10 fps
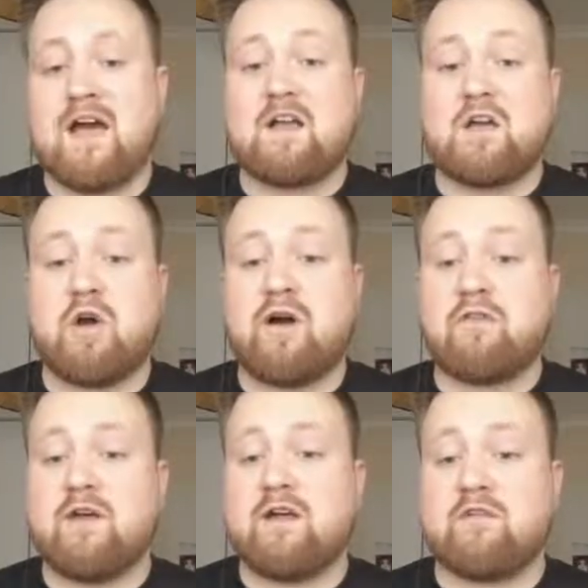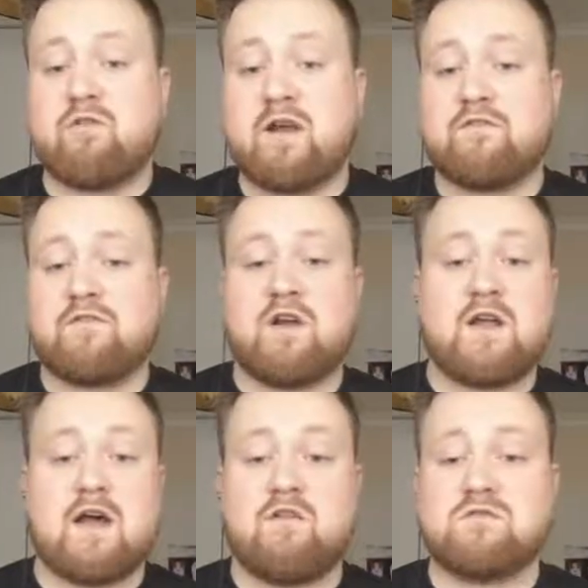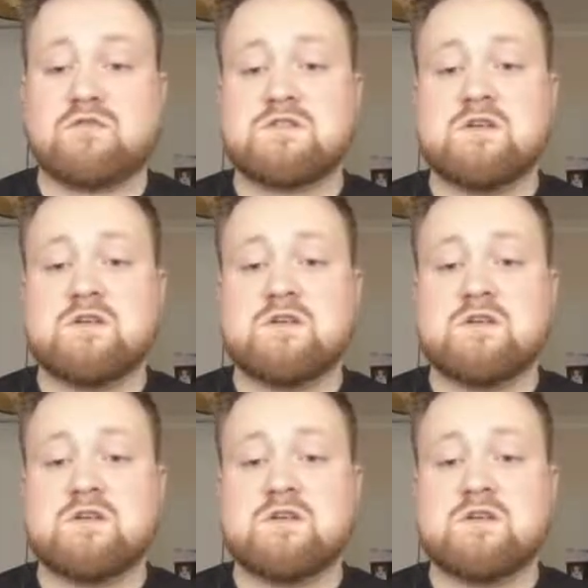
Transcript: can go out there and create free accounts,